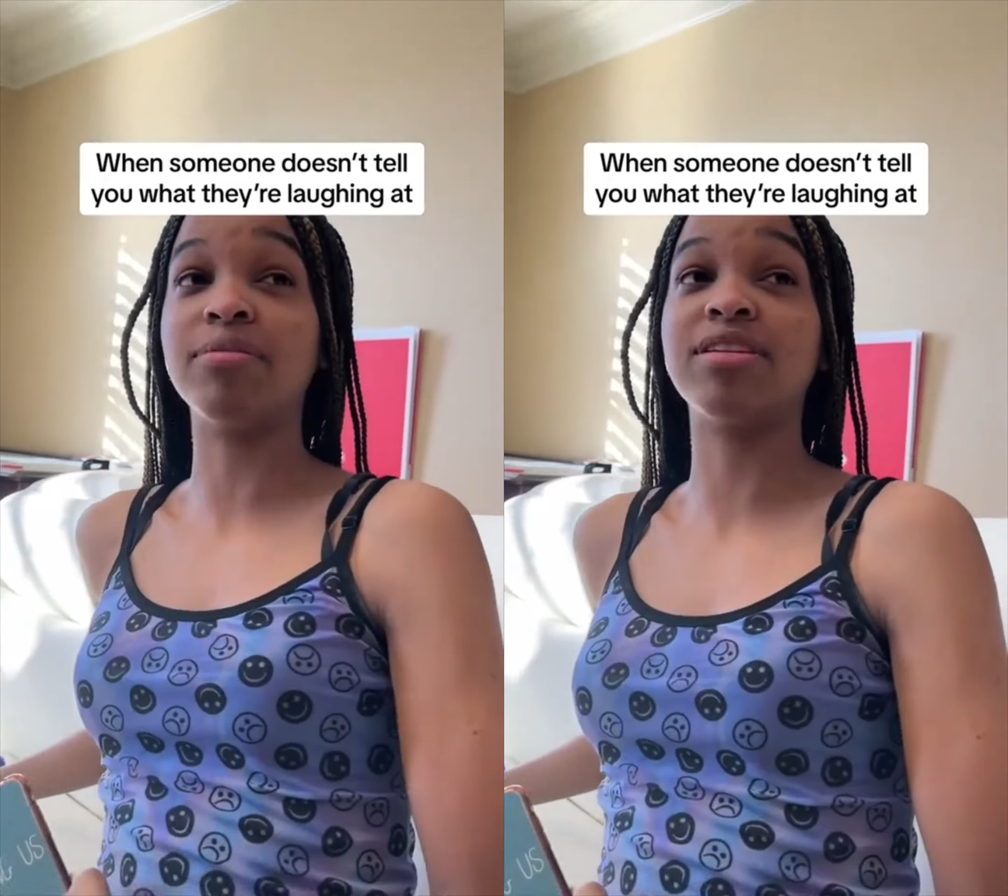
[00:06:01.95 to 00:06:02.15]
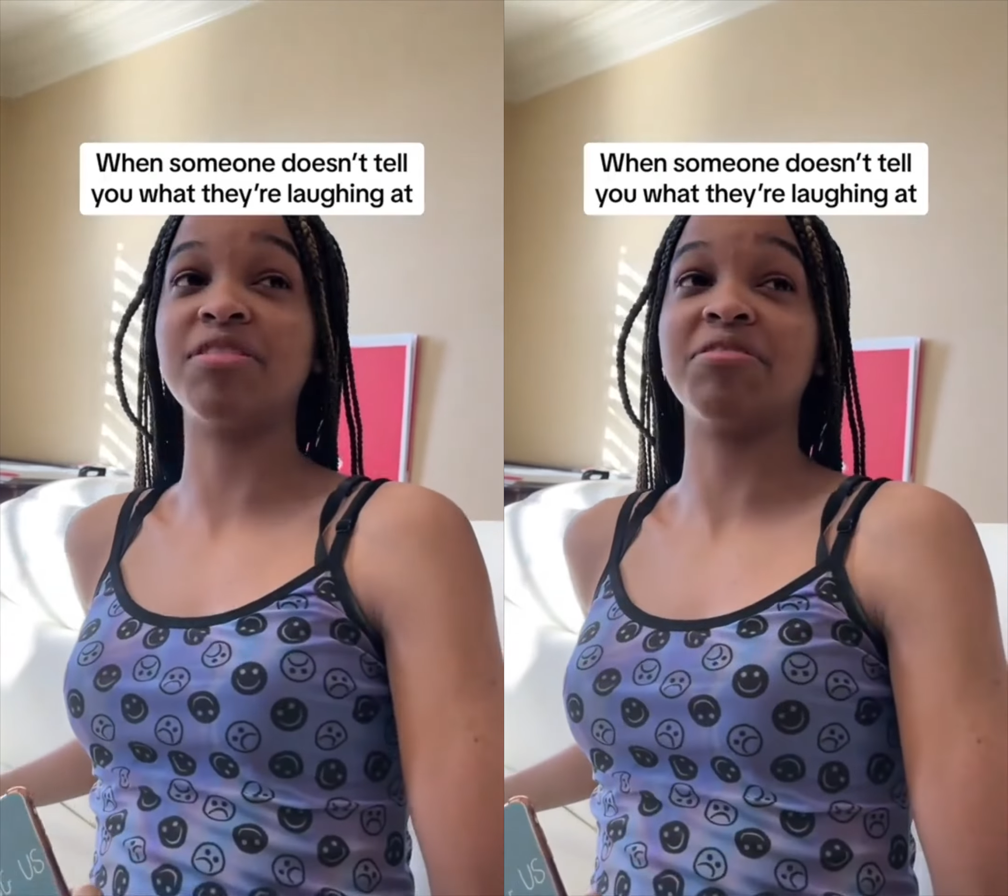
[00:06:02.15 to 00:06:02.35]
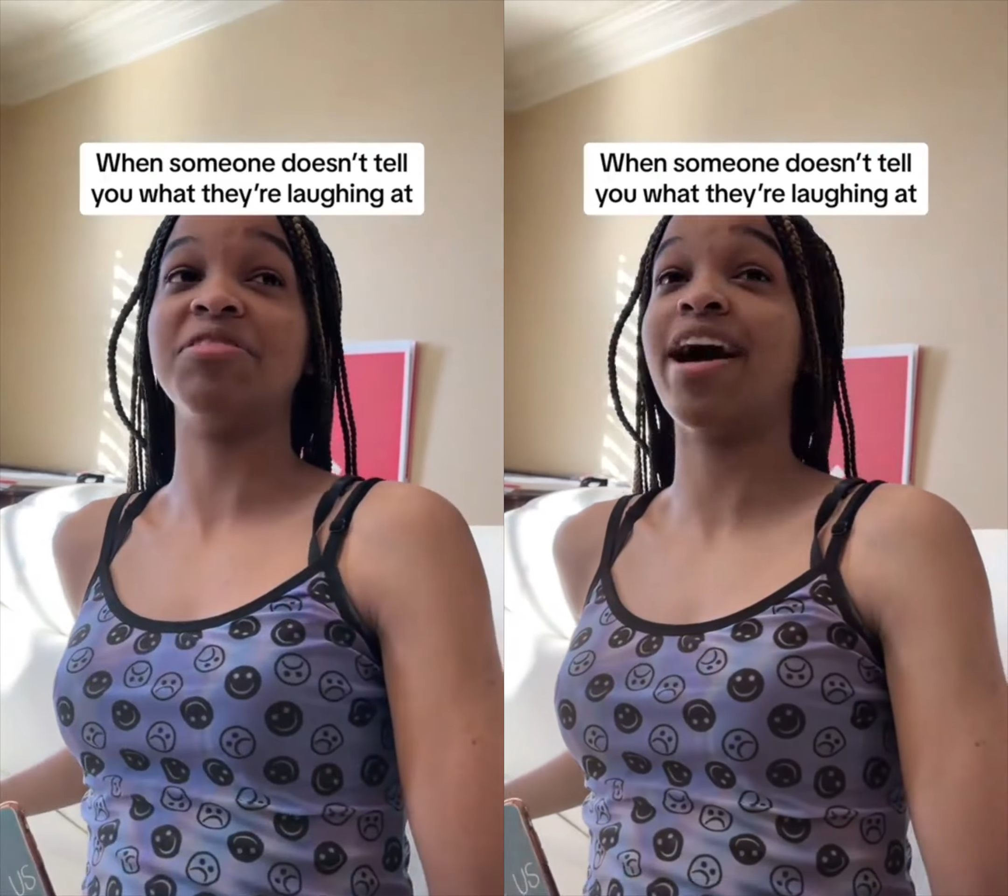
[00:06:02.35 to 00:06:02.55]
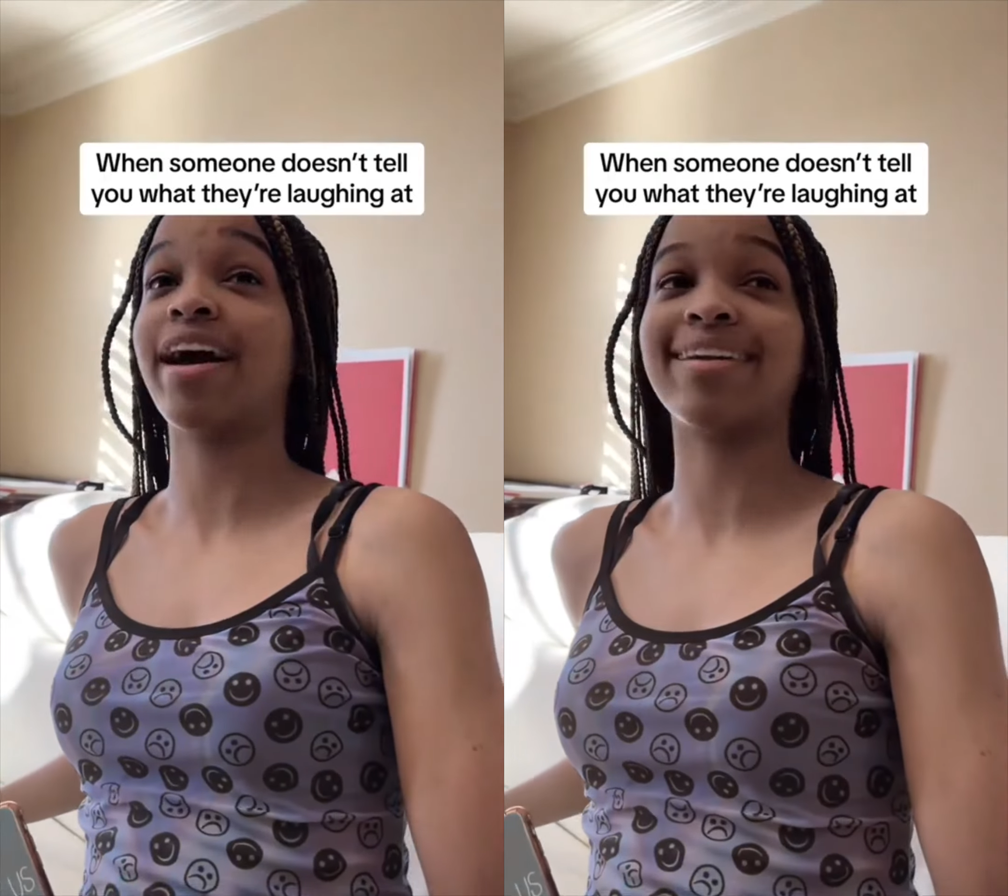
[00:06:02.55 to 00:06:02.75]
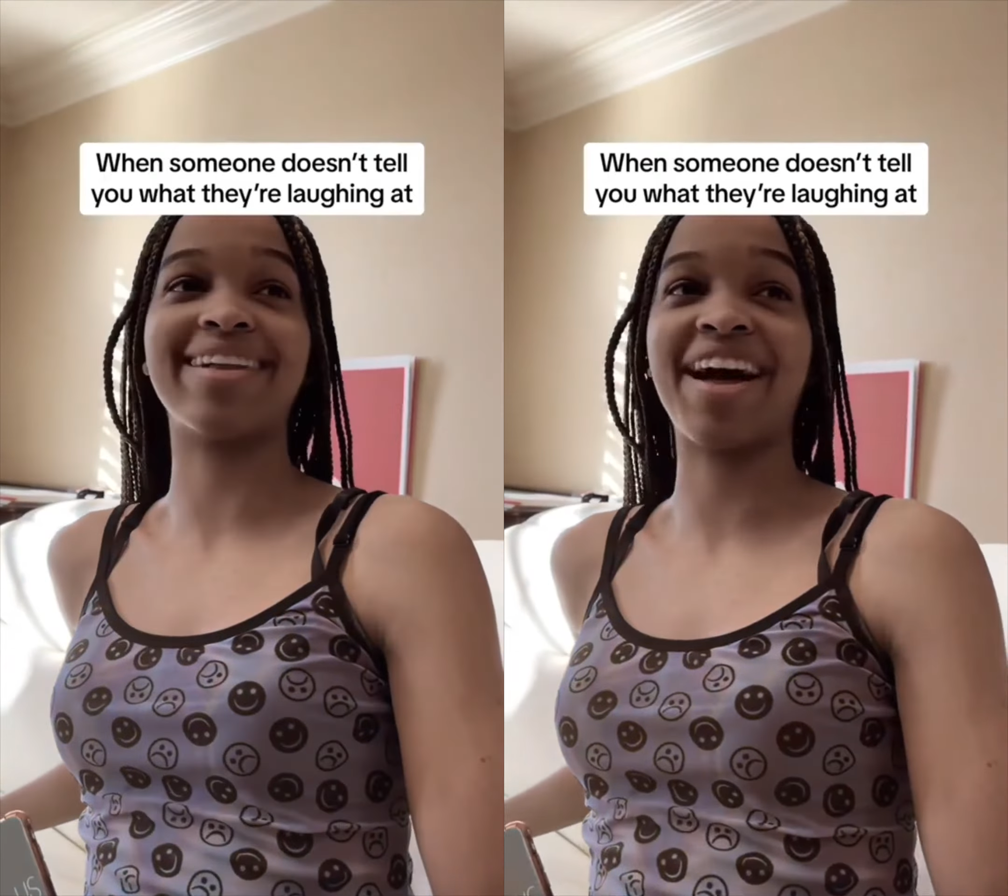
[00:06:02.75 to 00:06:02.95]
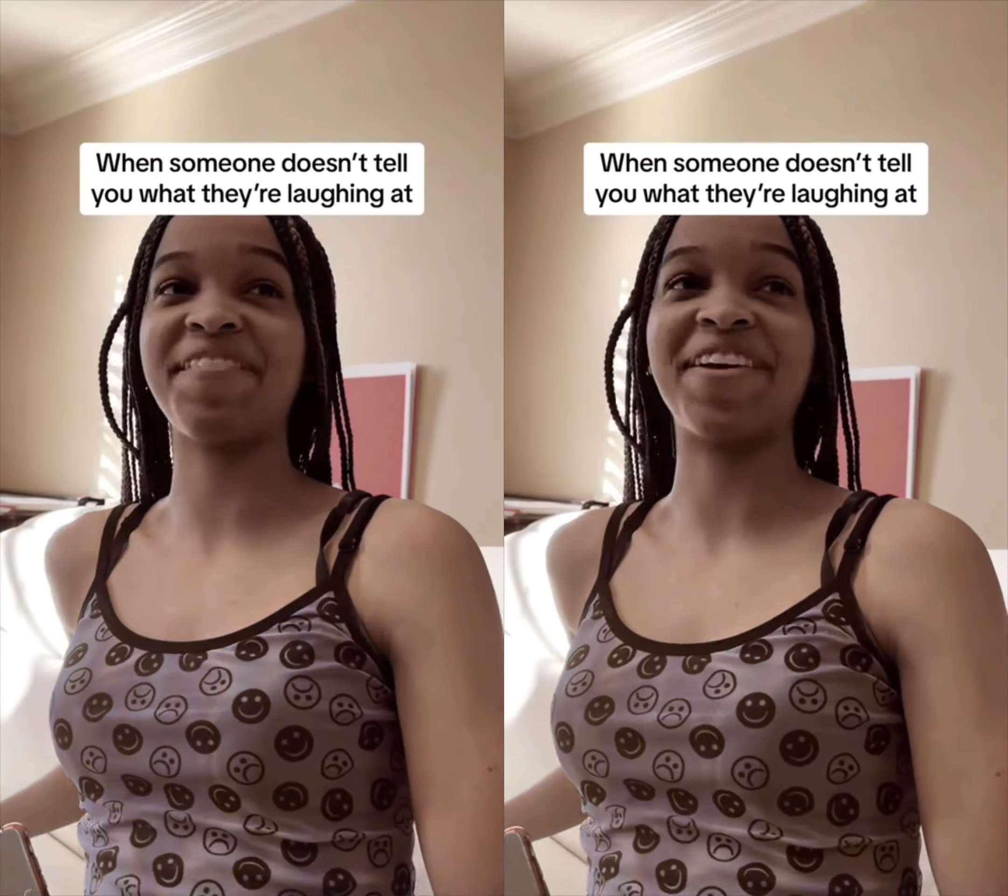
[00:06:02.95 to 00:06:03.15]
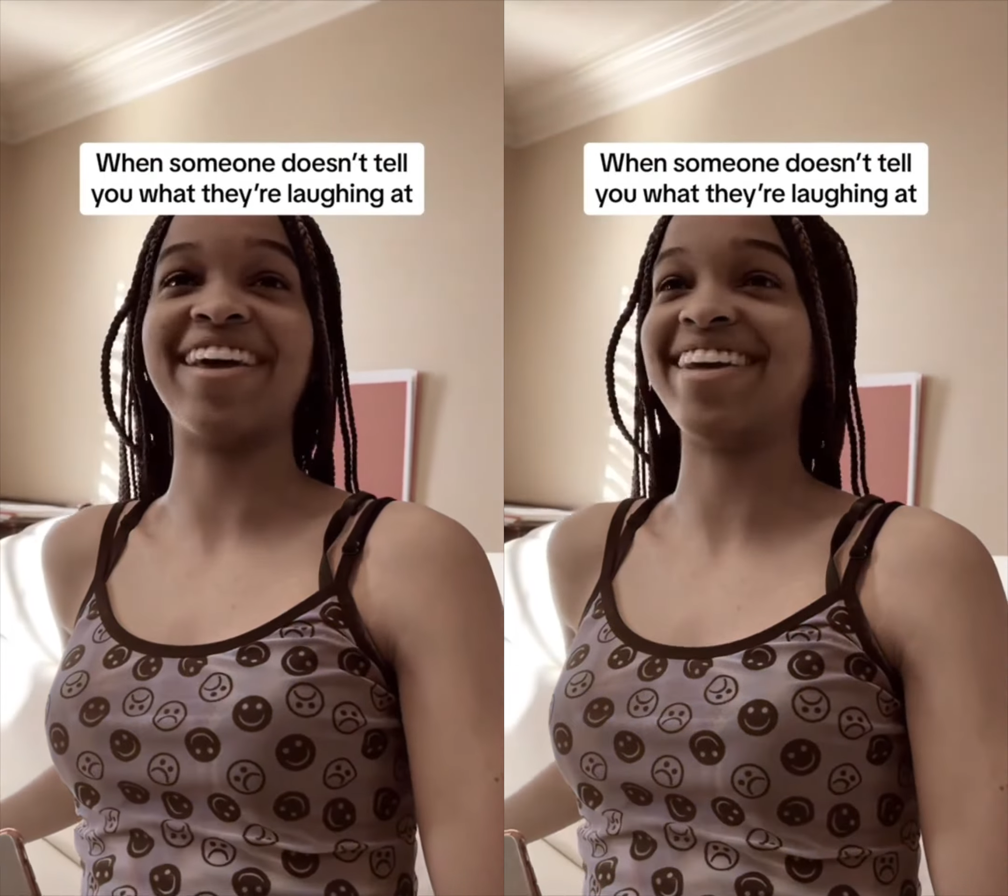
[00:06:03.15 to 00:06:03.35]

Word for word: you're not gonna laugh at it.